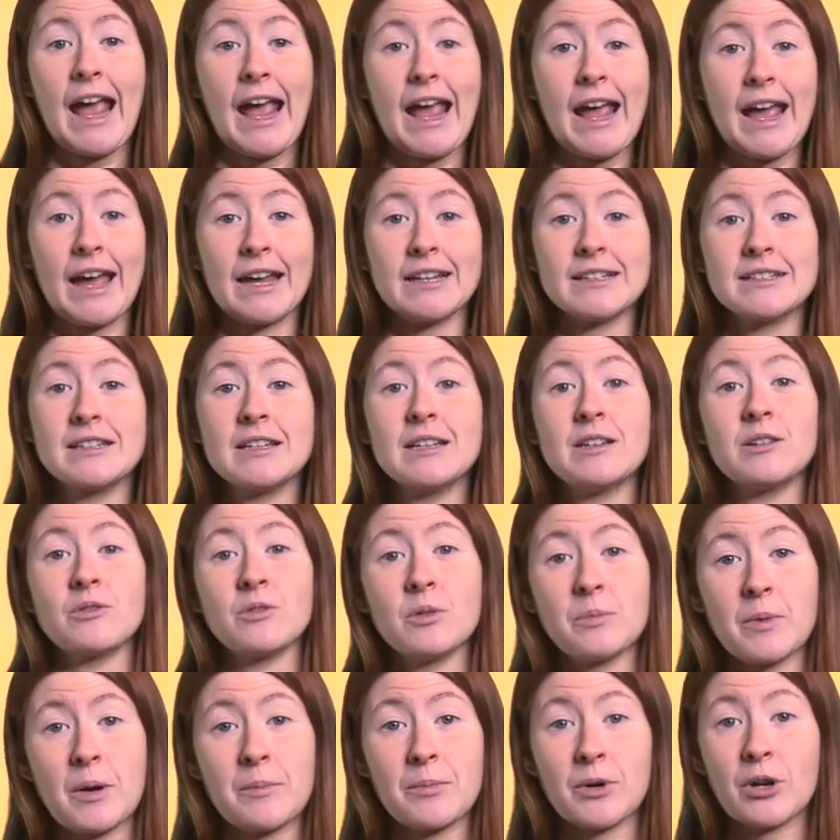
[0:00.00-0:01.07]
and
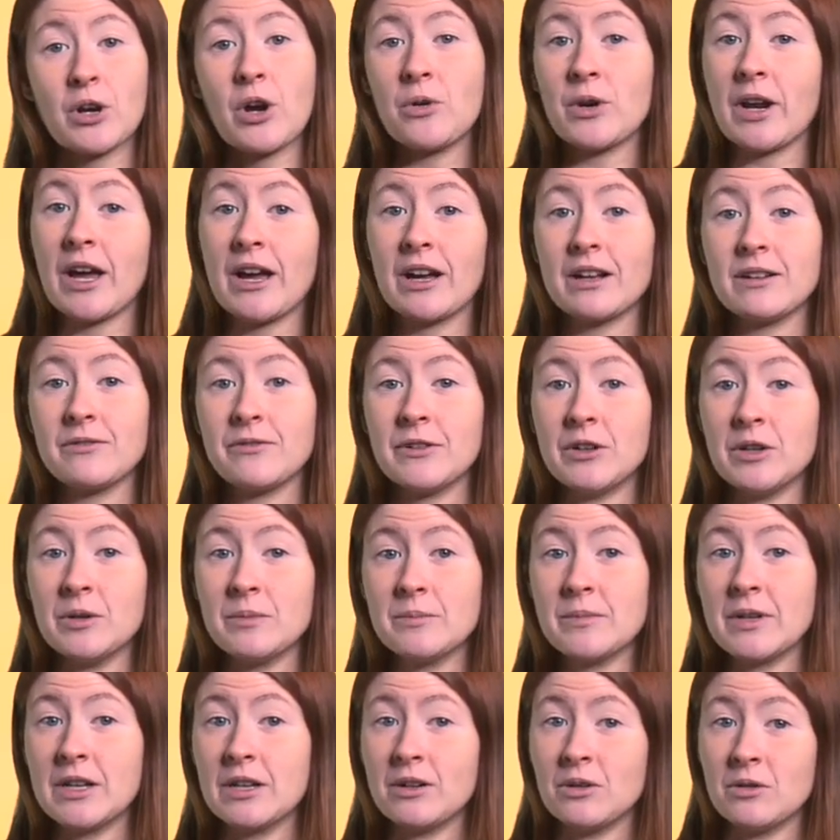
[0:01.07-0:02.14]
Remember Kodak
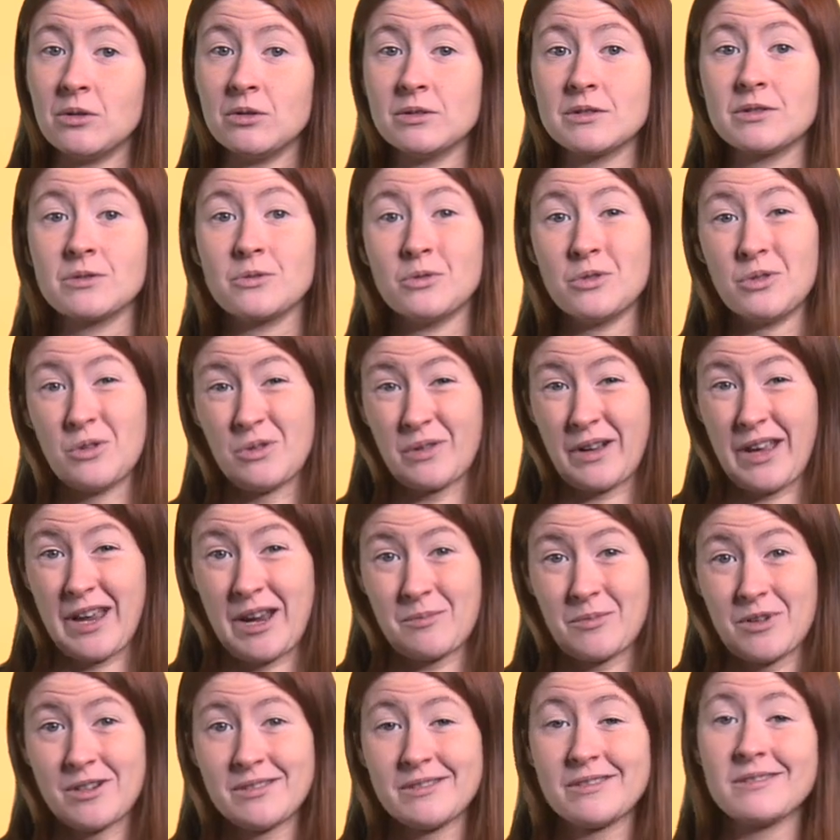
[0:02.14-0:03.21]
film in old-school
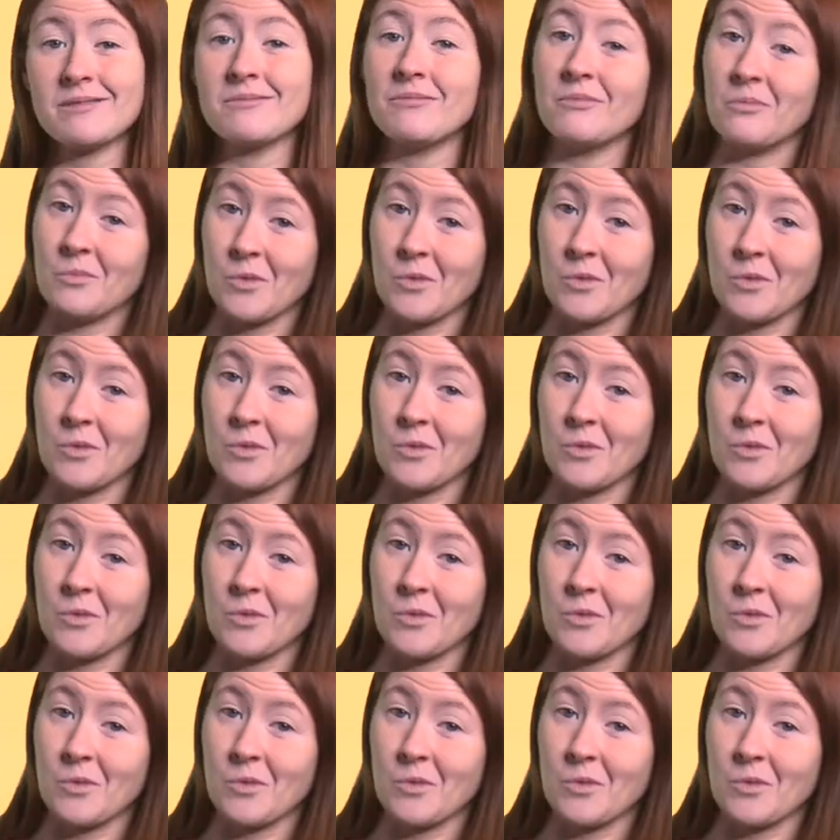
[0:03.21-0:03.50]
cameras?